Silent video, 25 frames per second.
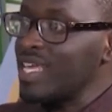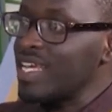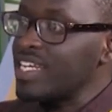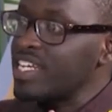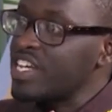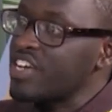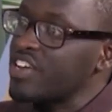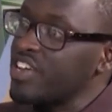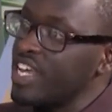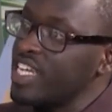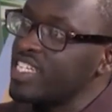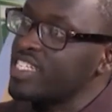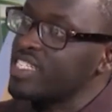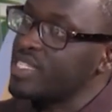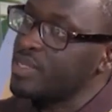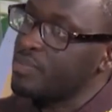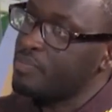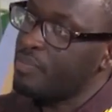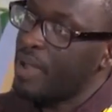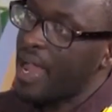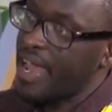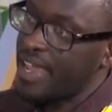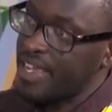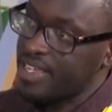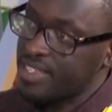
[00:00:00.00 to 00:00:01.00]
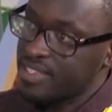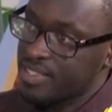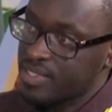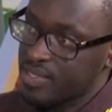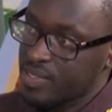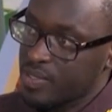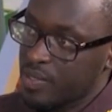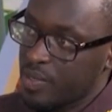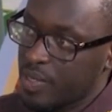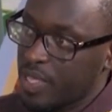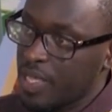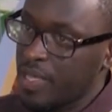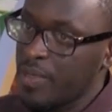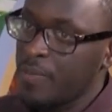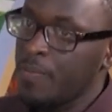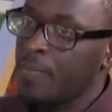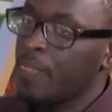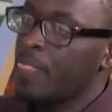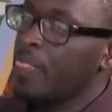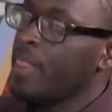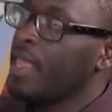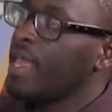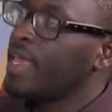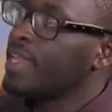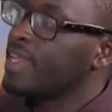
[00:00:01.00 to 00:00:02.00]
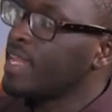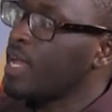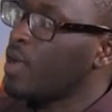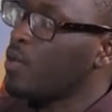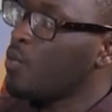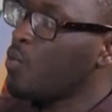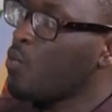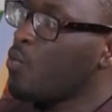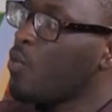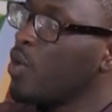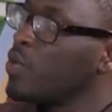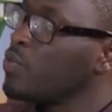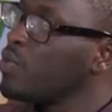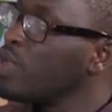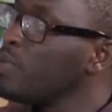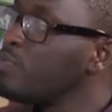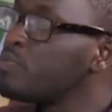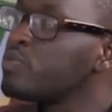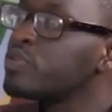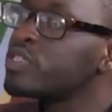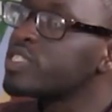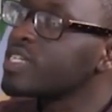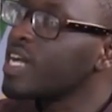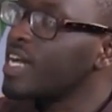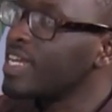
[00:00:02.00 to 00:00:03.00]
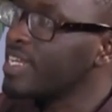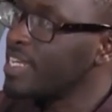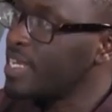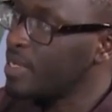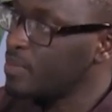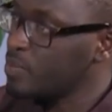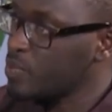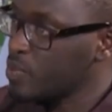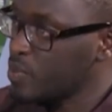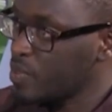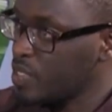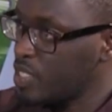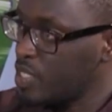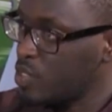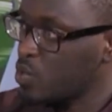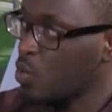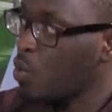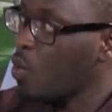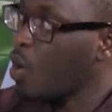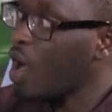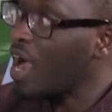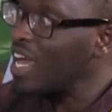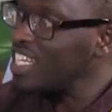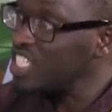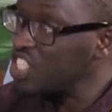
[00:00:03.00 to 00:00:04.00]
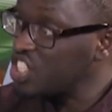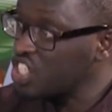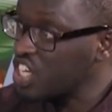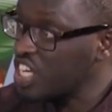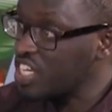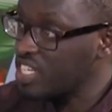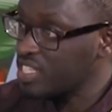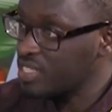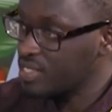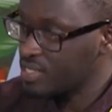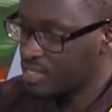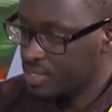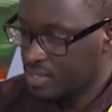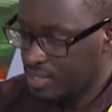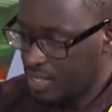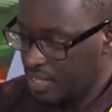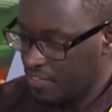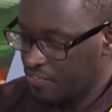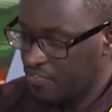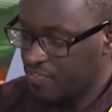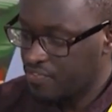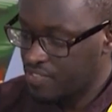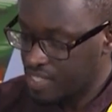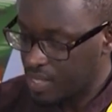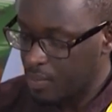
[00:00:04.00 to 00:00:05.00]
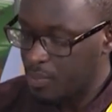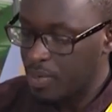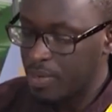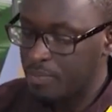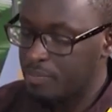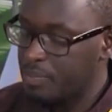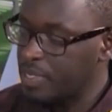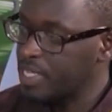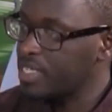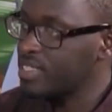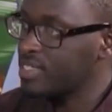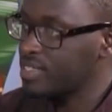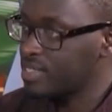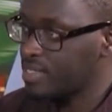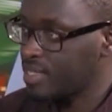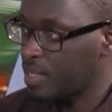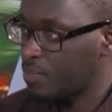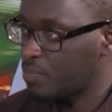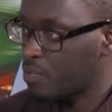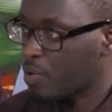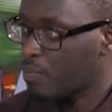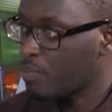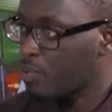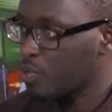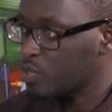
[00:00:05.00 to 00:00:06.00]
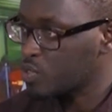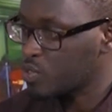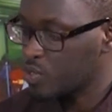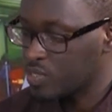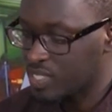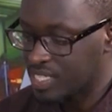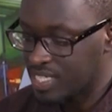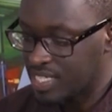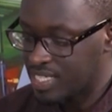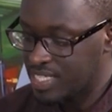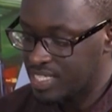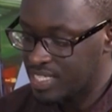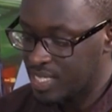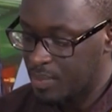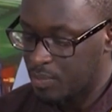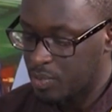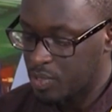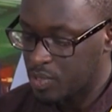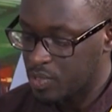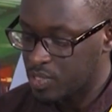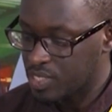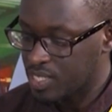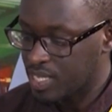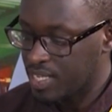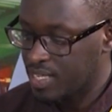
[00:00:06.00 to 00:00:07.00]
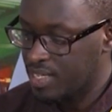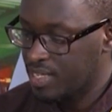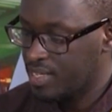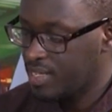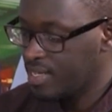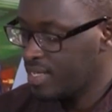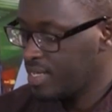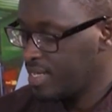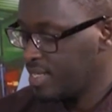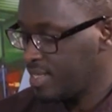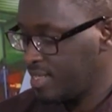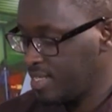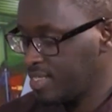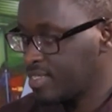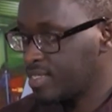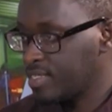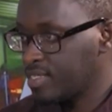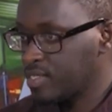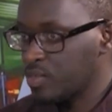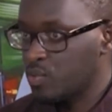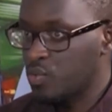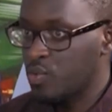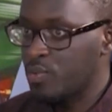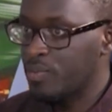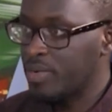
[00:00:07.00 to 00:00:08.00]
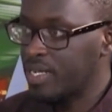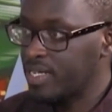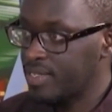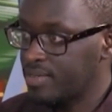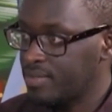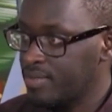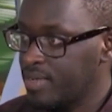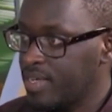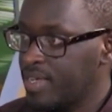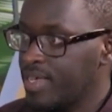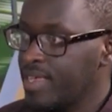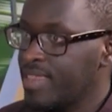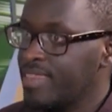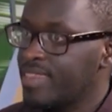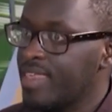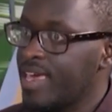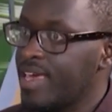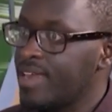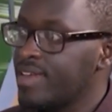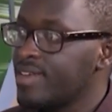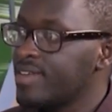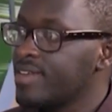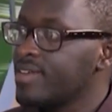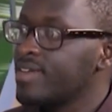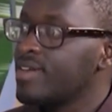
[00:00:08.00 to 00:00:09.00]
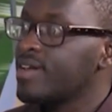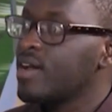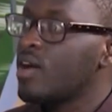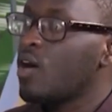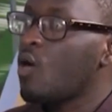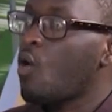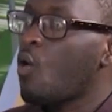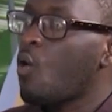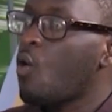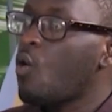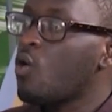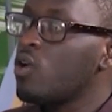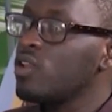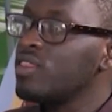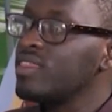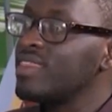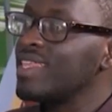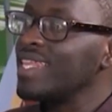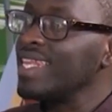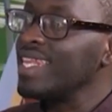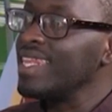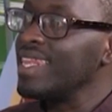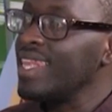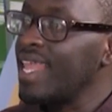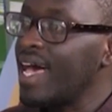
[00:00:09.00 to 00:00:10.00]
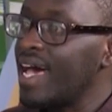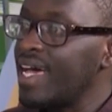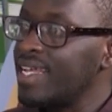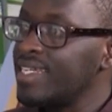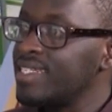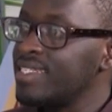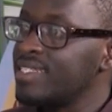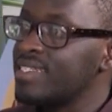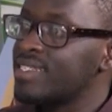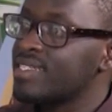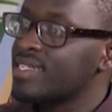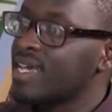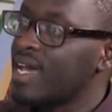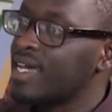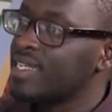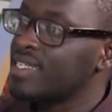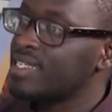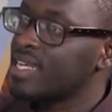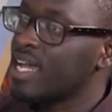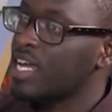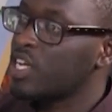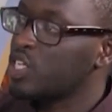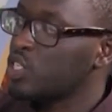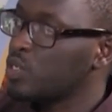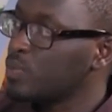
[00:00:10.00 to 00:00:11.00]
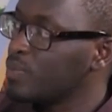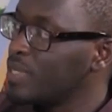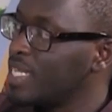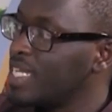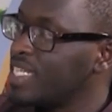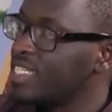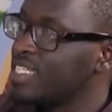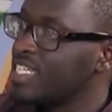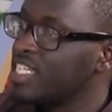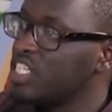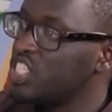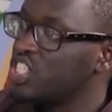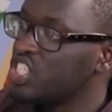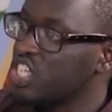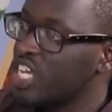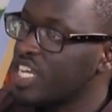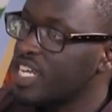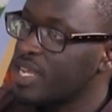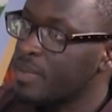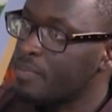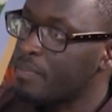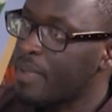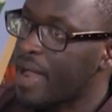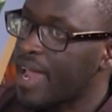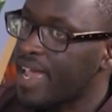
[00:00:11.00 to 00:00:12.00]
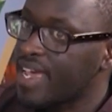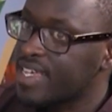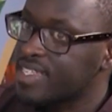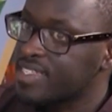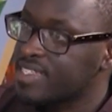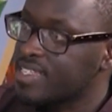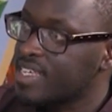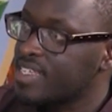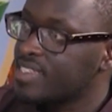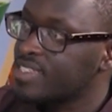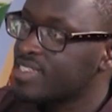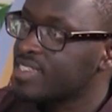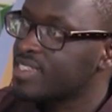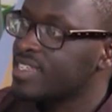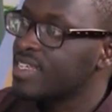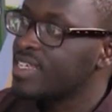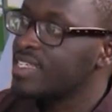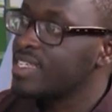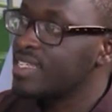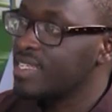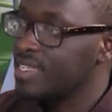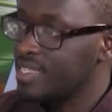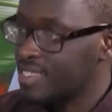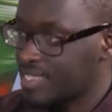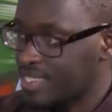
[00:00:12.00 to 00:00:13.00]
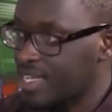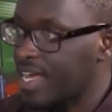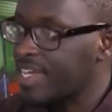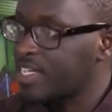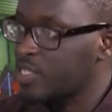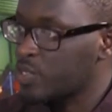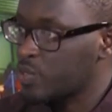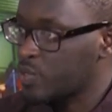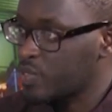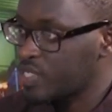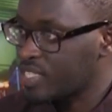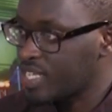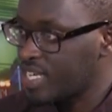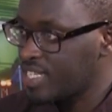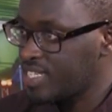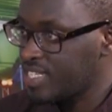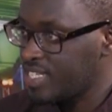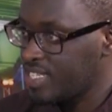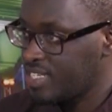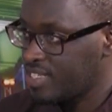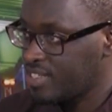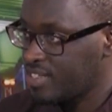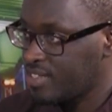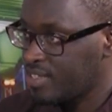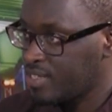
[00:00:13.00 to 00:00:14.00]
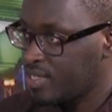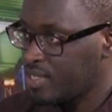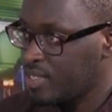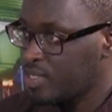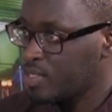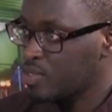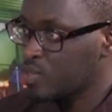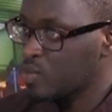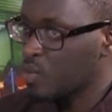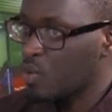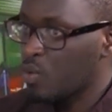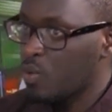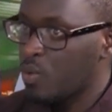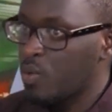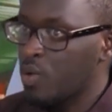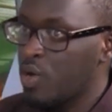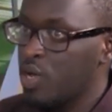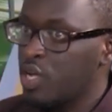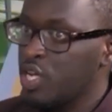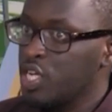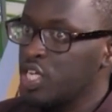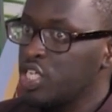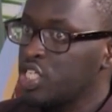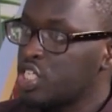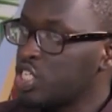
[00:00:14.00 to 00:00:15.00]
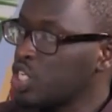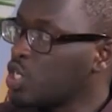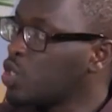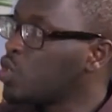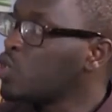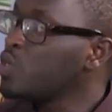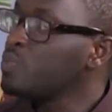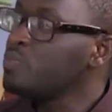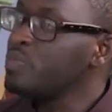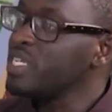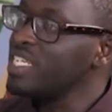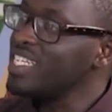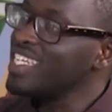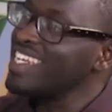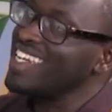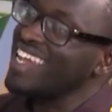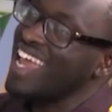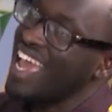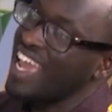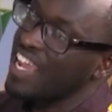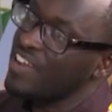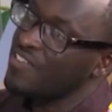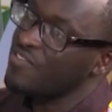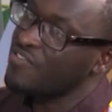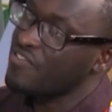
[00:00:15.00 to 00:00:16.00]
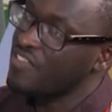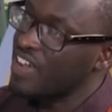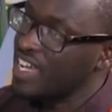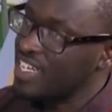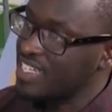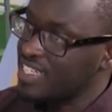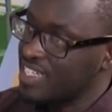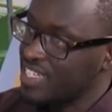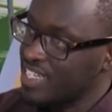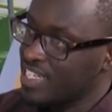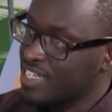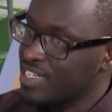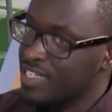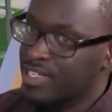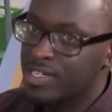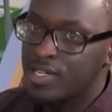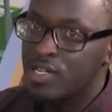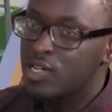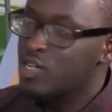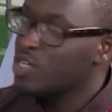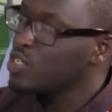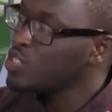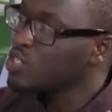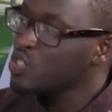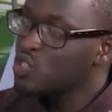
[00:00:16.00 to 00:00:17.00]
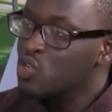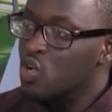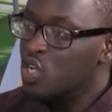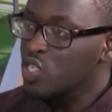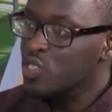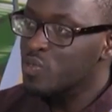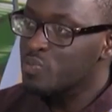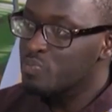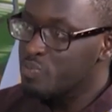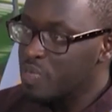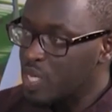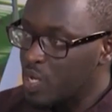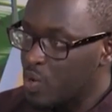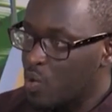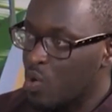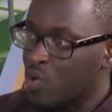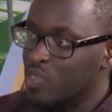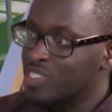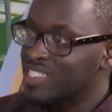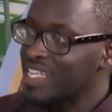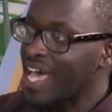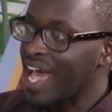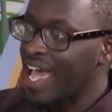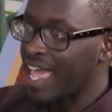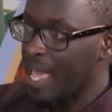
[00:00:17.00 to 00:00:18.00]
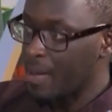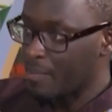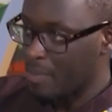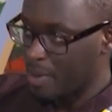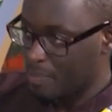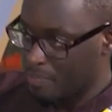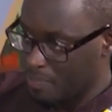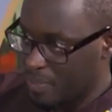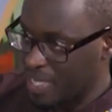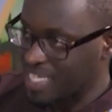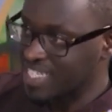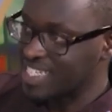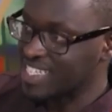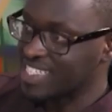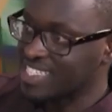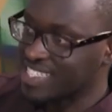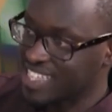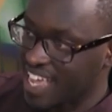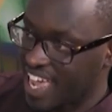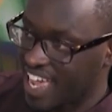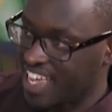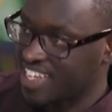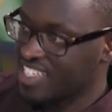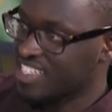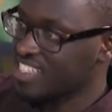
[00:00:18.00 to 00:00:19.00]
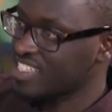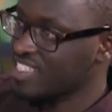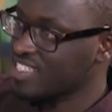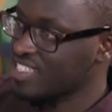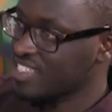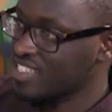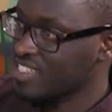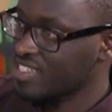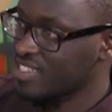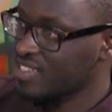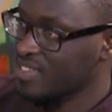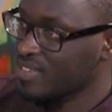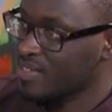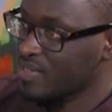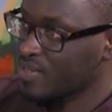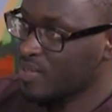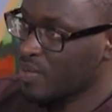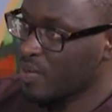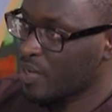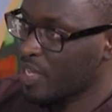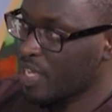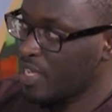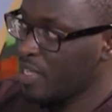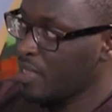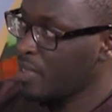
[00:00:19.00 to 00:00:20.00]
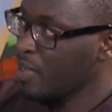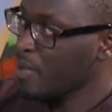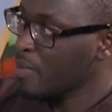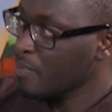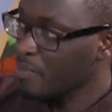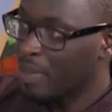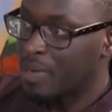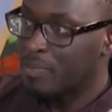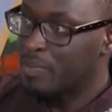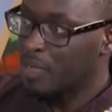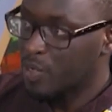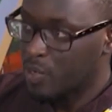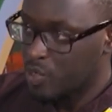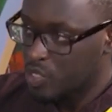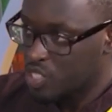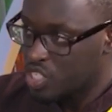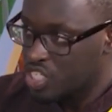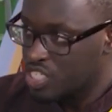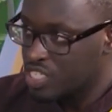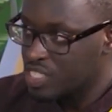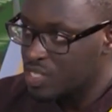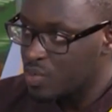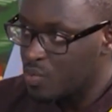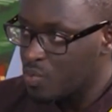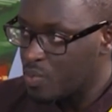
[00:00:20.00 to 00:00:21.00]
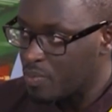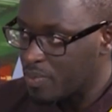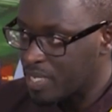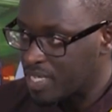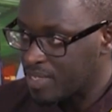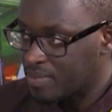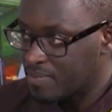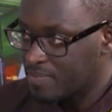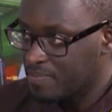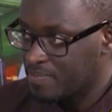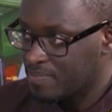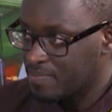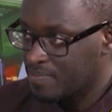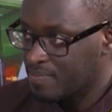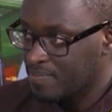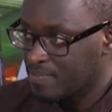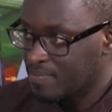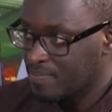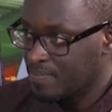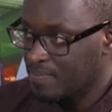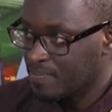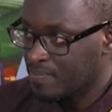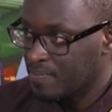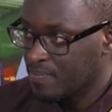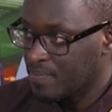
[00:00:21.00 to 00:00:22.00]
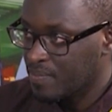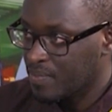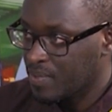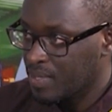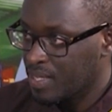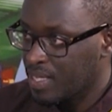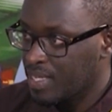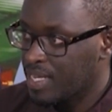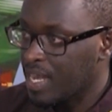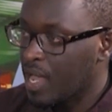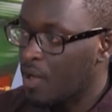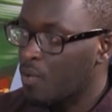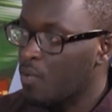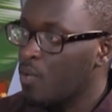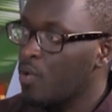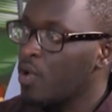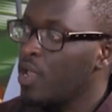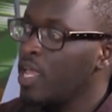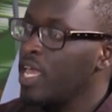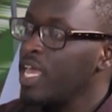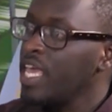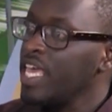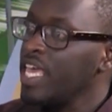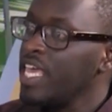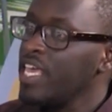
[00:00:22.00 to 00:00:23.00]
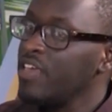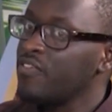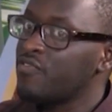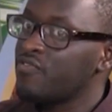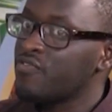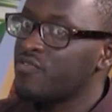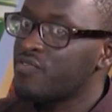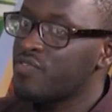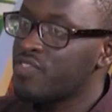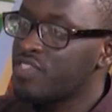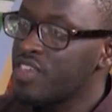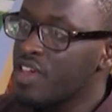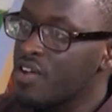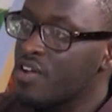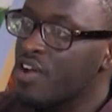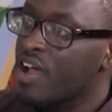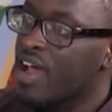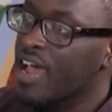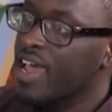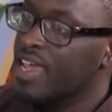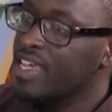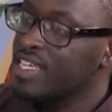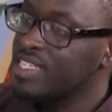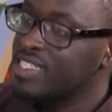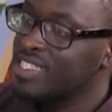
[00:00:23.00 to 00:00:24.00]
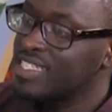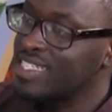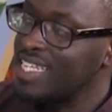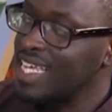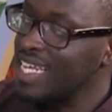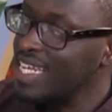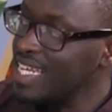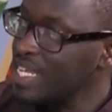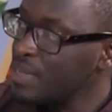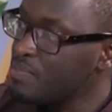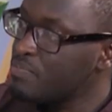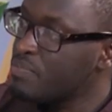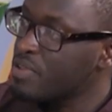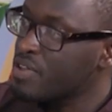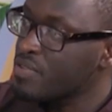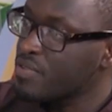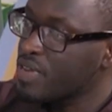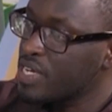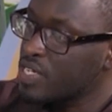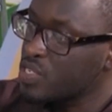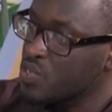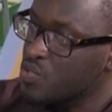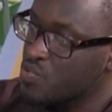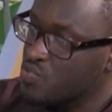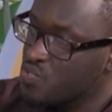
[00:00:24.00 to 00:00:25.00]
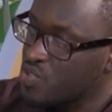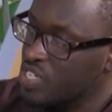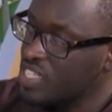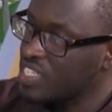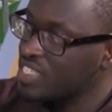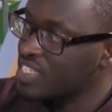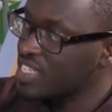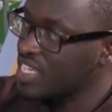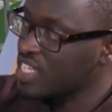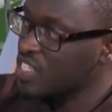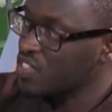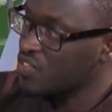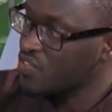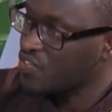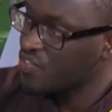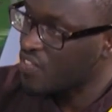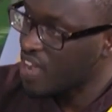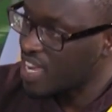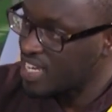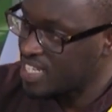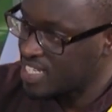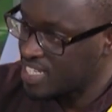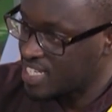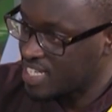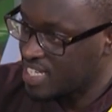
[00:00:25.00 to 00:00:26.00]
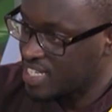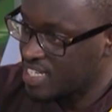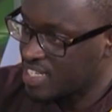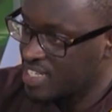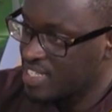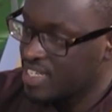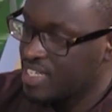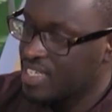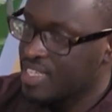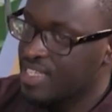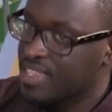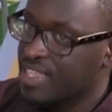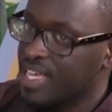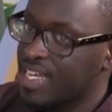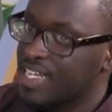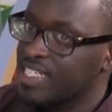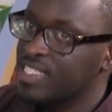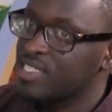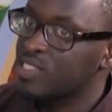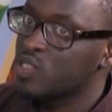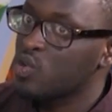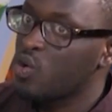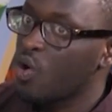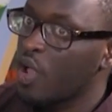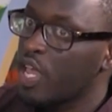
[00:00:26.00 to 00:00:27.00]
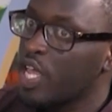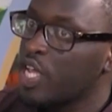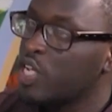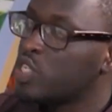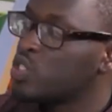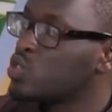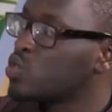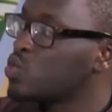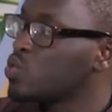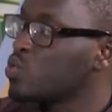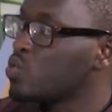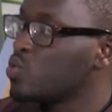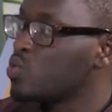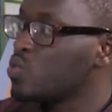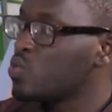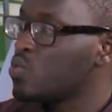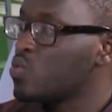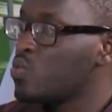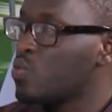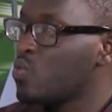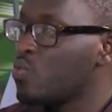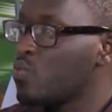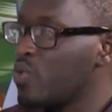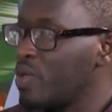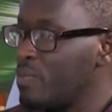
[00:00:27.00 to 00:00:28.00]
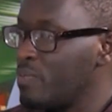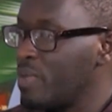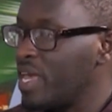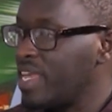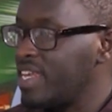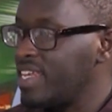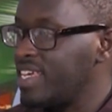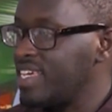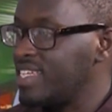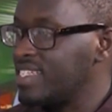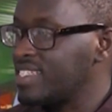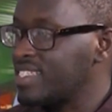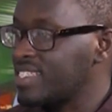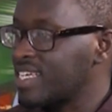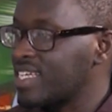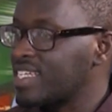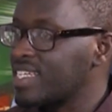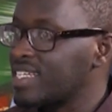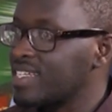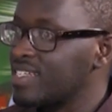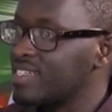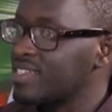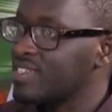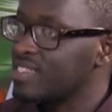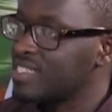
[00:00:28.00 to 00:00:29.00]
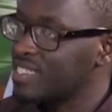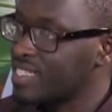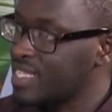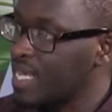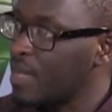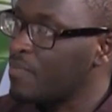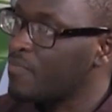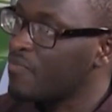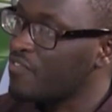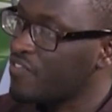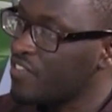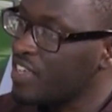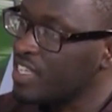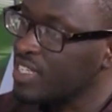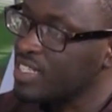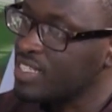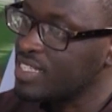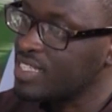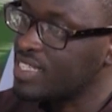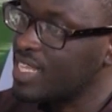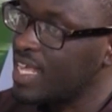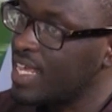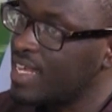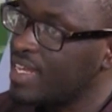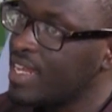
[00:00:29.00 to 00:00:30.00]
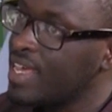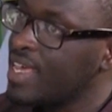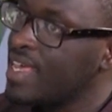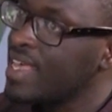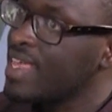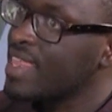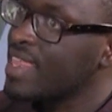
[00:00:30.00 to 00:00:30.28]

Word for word: that creates the bias, okay? Now, when we put our names on it, or our genders, if someone picks the proposals and is able to say, this is a woman, then all the learned and accumulated gender biases start to set in. So, she could be denied funding, not because I am a better scientist, okay? But because she's a woman. Now, if there is deliberate research funding that is going to women in certain STEM fields, then